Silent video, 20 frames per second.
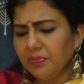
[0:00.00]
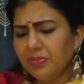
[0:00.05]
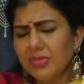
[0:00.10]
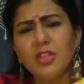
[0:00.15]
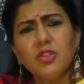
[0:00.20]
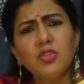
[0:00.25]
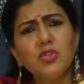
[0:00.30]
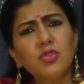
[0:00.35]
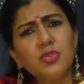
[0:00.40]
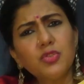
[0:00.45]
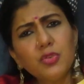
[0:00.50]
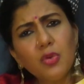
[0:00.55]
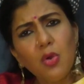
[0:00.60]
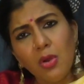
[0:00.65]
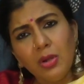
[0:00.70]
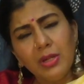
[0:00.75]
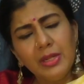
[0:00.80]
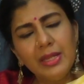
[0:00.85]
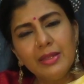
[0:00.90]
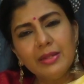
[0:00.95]
that
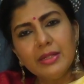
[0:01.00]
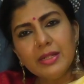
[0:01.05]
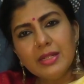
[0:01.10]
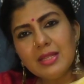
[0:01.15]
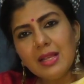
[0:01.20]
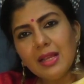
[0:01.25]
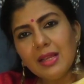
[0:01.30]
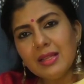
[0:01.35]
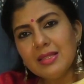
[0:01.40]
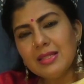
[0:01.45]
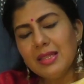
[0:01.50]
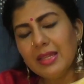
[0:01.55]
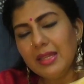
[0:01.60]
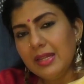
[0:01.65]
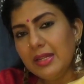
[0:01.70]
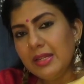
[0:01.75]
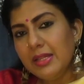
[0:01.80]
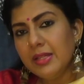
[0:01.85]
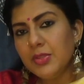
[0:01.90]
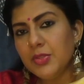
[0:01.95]
strongly criticized the
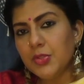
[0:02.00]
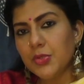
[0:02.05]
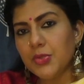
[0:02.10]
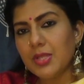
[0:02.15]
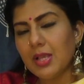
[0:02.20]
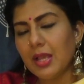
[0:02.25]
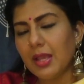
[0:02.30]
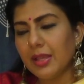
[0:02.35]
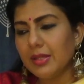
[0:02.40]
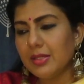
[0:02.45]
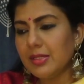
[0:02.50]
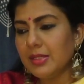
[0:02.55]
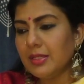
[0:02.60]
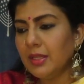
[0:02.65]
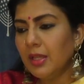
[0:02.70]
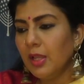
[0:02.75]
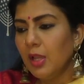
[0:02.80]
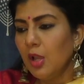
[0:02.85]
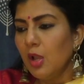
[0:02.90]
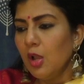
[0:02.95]
Indian
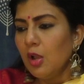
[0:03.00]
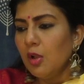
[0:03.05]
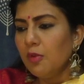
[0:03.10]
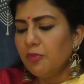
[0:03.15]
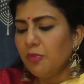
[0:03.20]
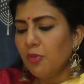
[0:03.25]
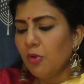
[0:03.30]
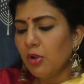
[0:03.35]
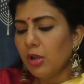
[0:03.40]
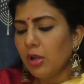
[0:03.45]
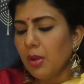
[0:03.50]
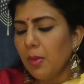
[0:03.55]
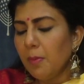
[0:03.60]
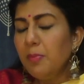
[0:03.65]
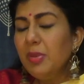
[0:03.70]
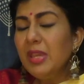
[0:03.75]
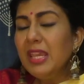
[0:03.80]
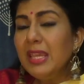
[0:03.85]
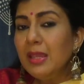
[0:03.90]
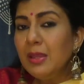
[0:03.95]
society for
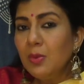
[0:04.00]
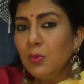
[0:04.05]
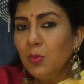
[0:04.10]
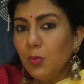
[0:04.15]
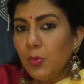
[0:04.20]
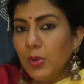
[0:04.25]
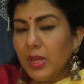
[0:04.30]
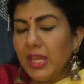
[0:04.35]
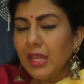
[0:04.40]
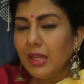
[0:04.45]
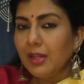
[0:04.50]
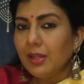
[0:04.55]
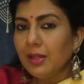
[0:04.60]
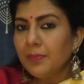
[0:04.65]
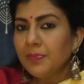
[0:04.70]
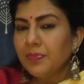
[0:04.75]
being weak